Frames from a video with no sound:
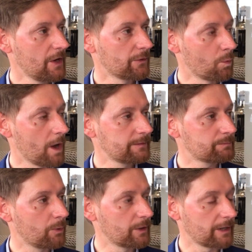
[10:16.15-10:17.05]
The
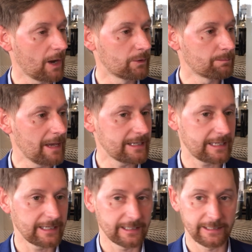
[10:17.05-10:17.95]
one point I would make
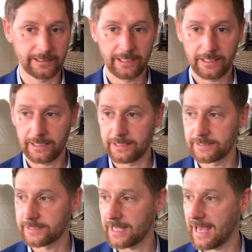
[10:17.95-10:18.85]
here
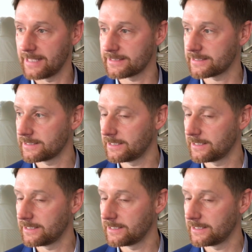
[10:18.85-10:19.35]
is that